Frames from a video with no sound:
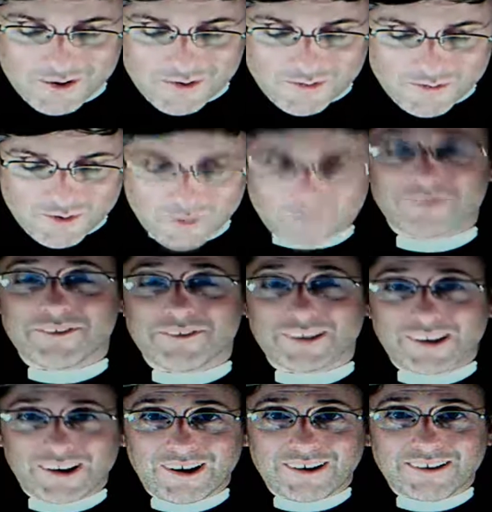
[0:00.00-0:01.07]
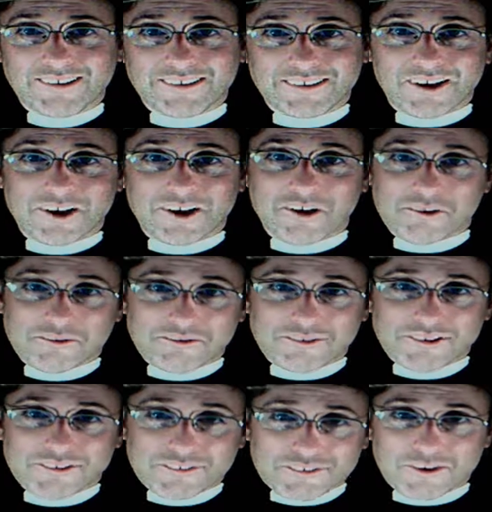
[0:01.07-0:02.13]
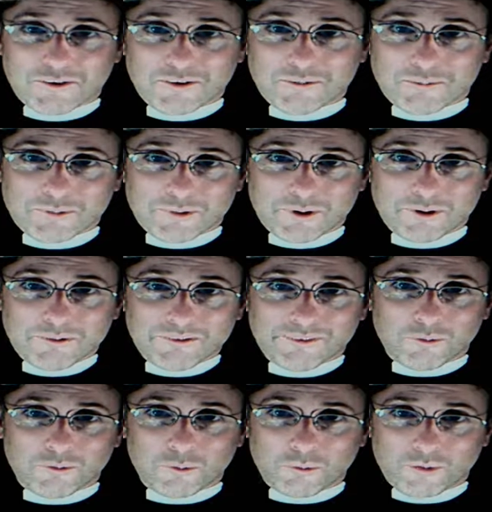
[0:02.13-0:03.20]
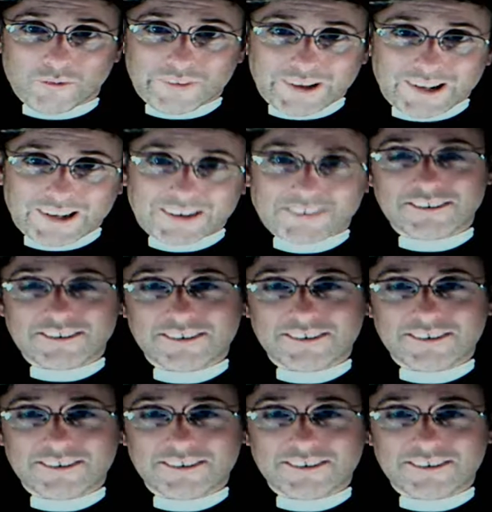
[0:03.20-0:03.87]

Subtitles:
former vicar of Stoneborough in the north of England,